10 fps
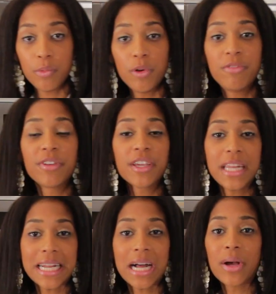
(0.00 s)
We'll figure
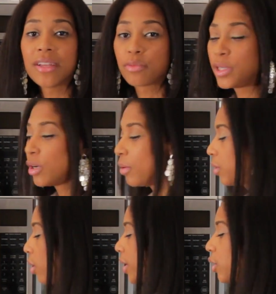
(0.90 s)
that out as we go
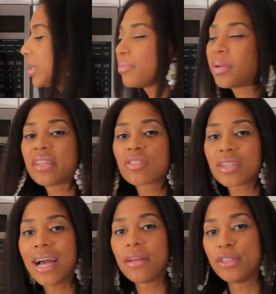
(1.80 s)
along. It all depends
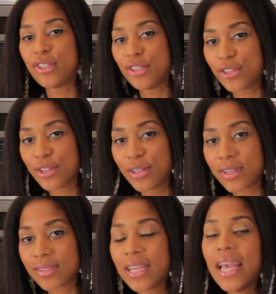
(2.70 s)
on how the ginger
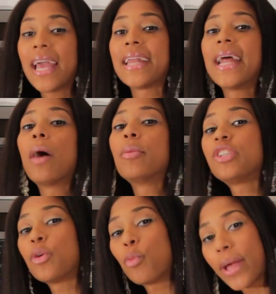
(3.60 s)
cooks and how much
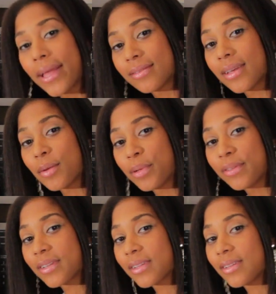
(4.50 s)
it weighs at a
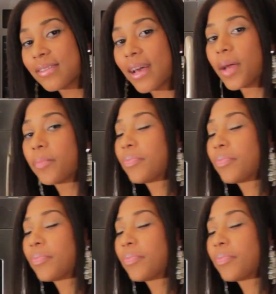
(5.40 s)
particular time.